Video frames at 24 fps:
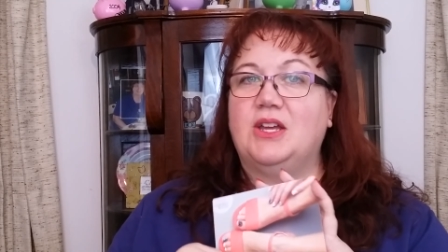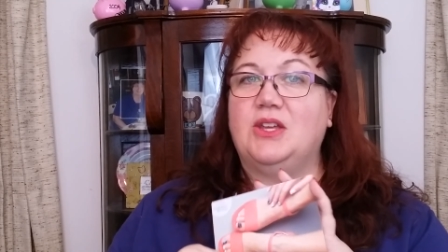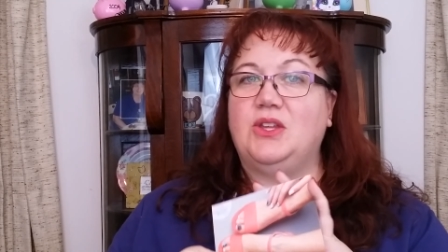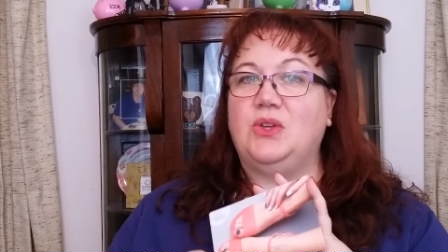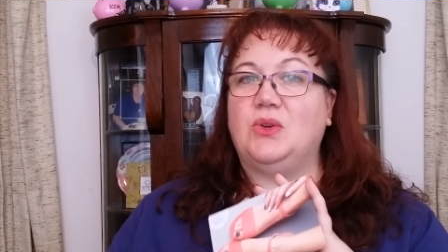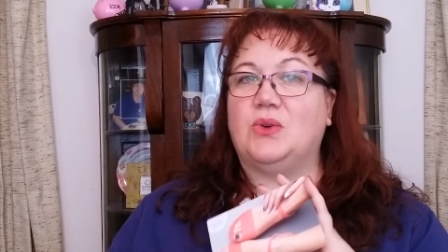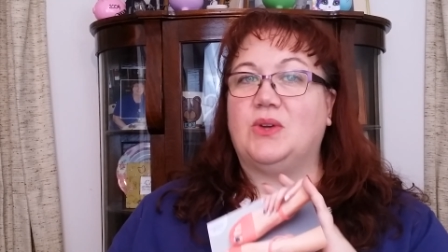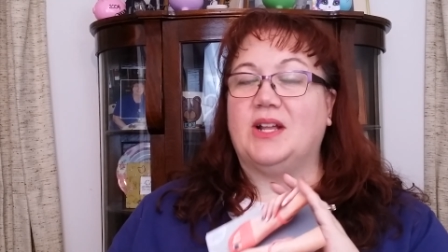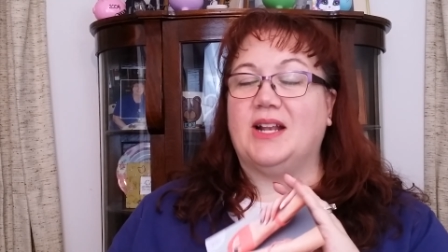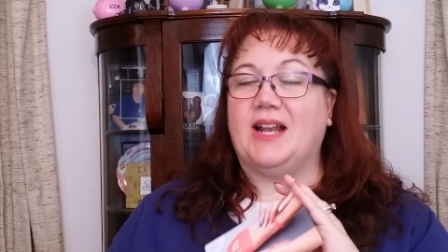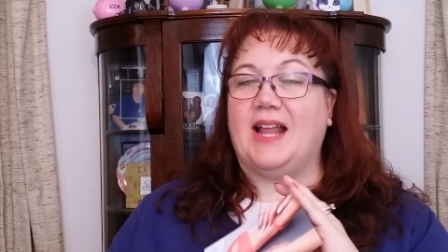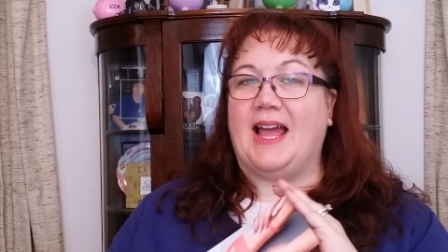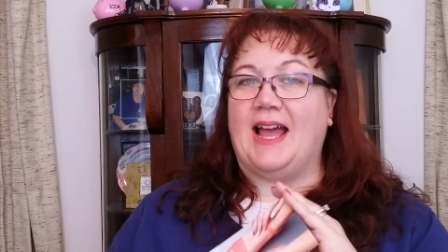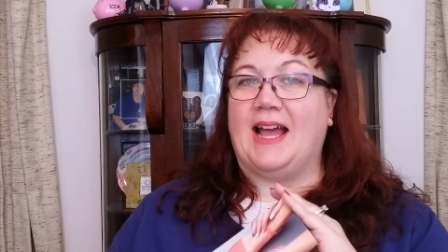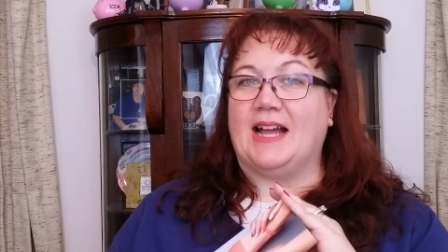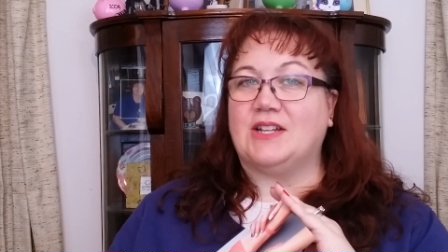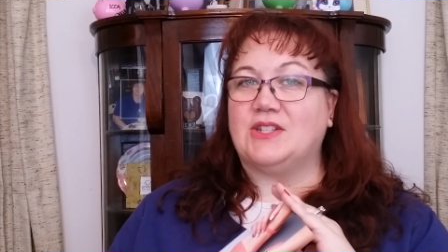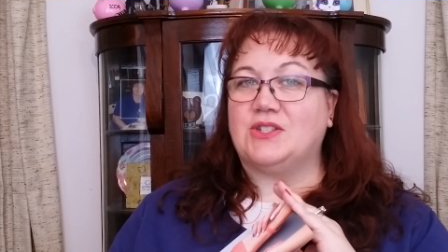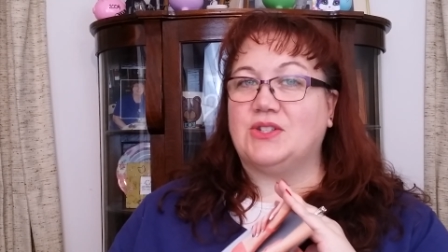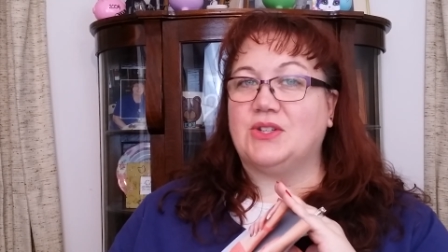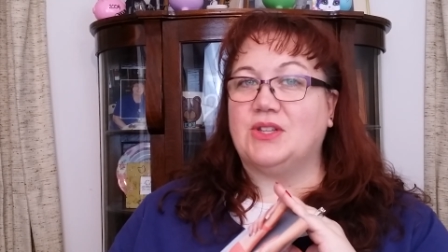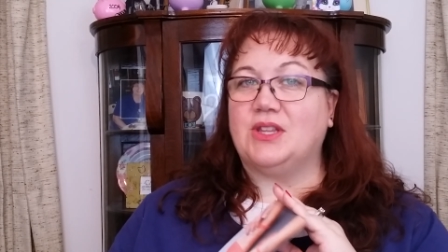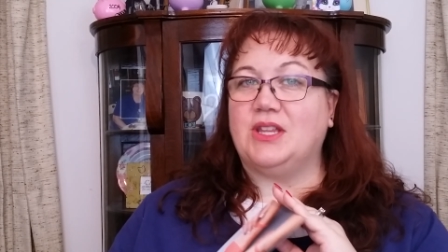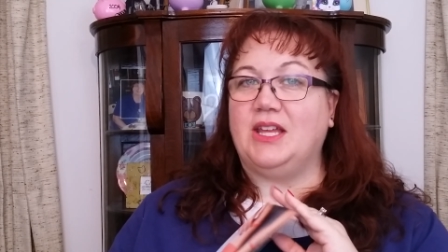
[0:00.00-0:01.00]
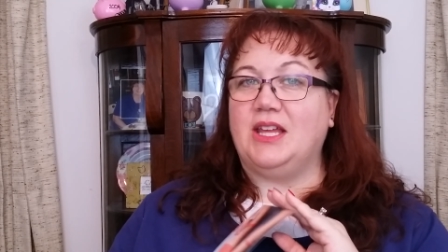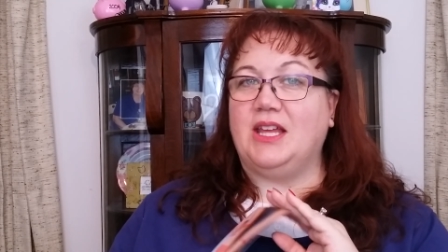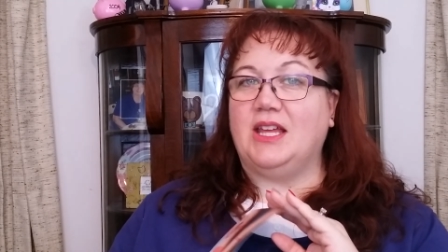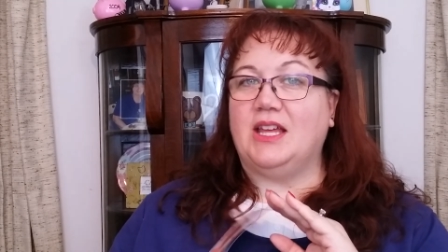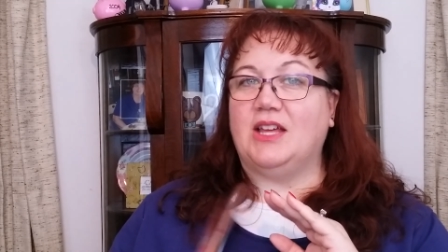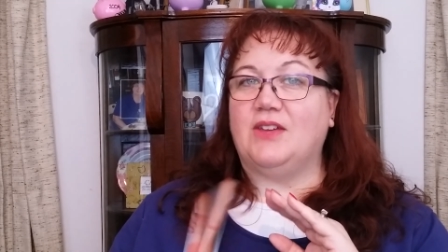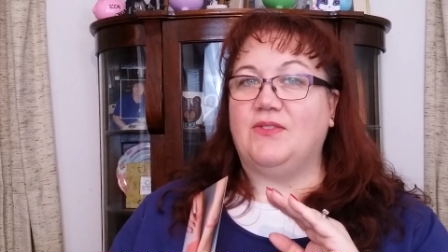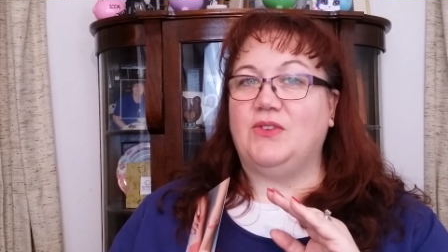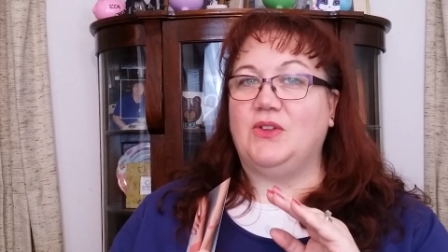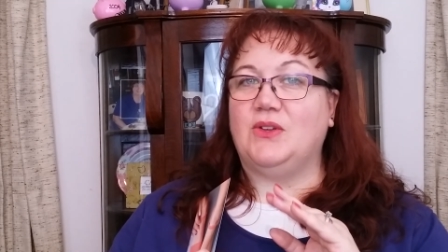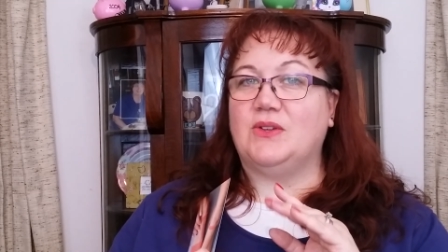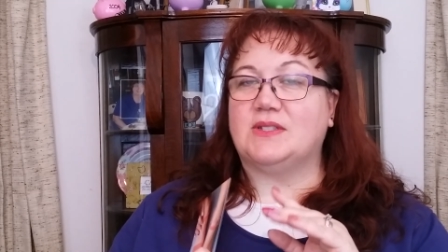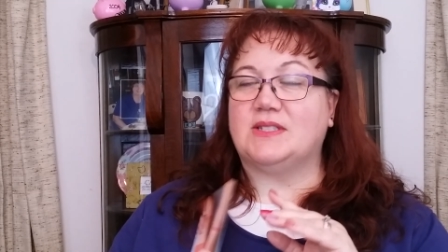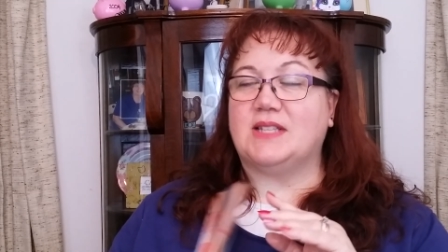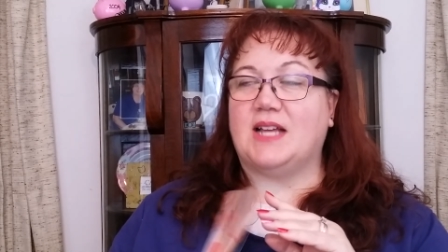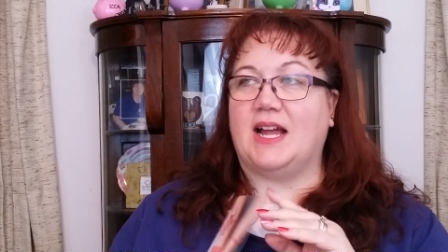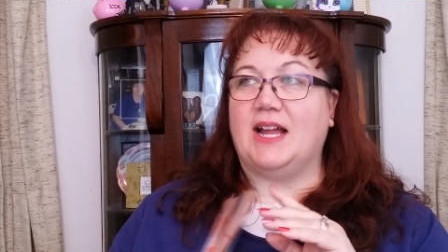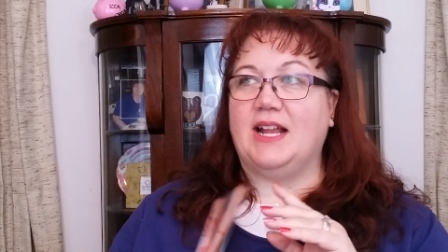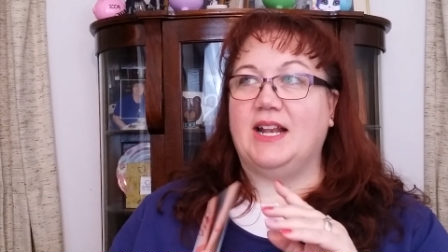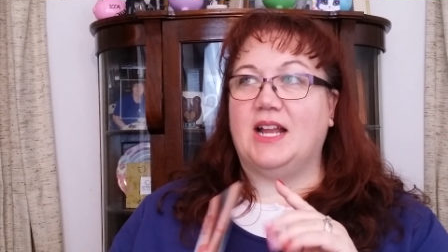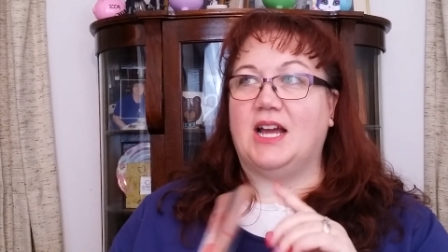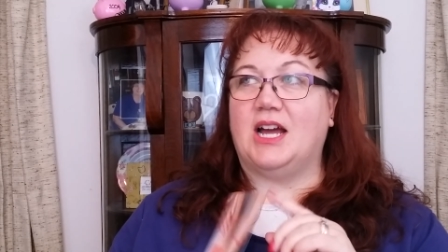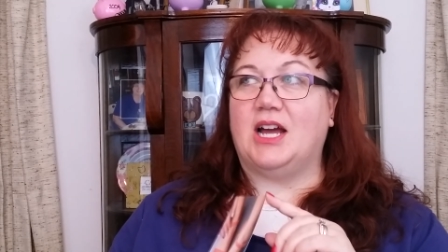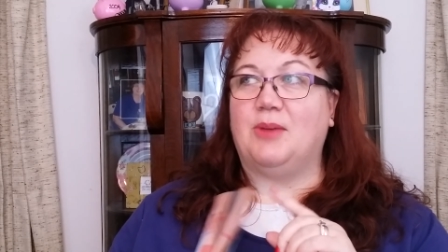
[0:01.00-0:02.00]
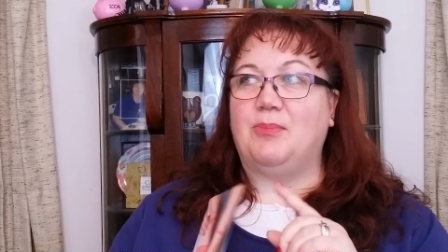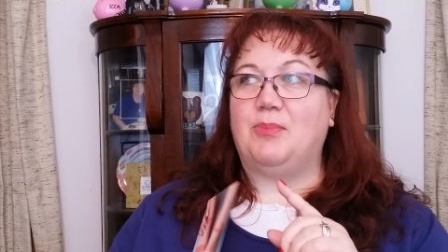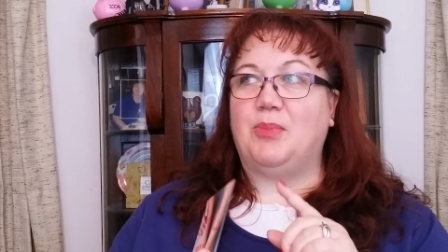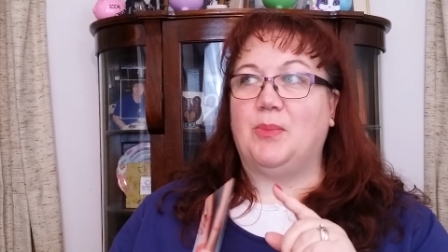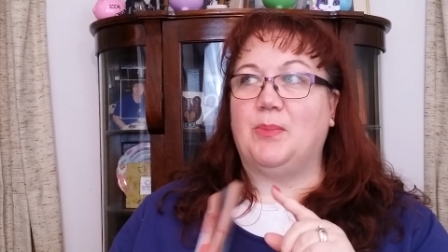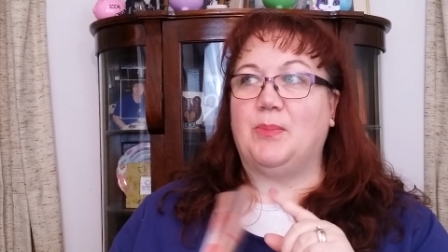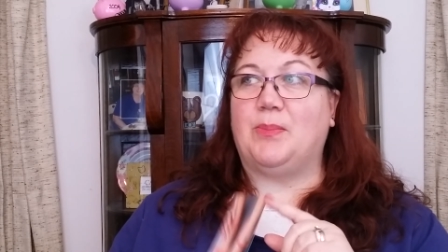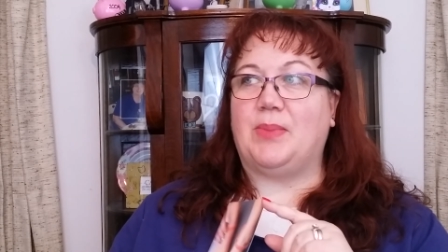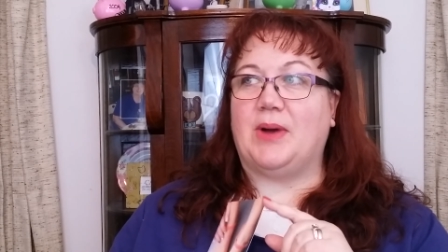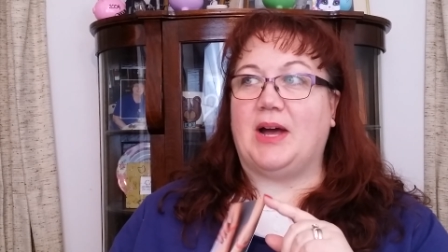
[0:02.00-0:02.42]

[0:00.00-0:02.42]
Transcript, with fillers: You can actually, if you sign up